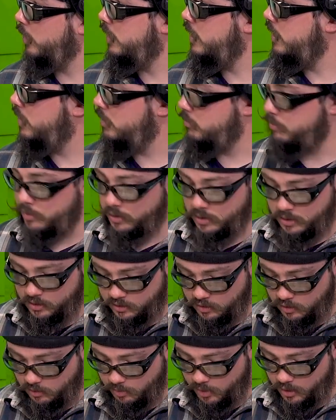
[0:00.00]
heat input
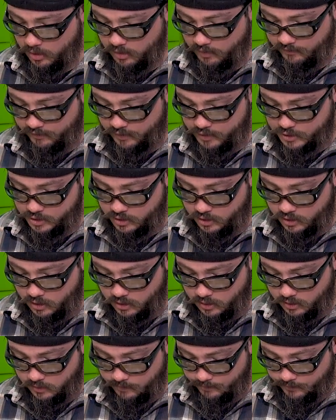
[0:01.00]
into the part for sure.